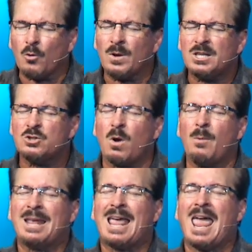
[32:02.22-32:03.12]
the reasons why
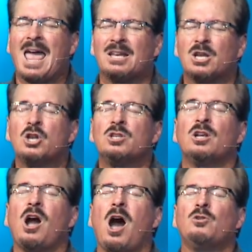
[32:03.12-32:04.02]
we can't to the
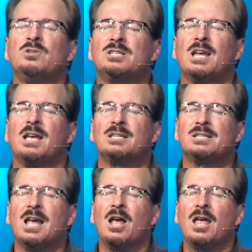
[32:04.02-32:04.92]
God who says,
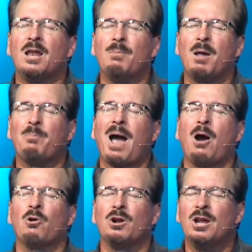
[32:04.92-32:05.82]
In my
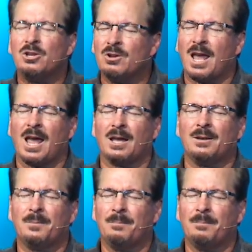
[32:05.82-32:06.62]
power, you can.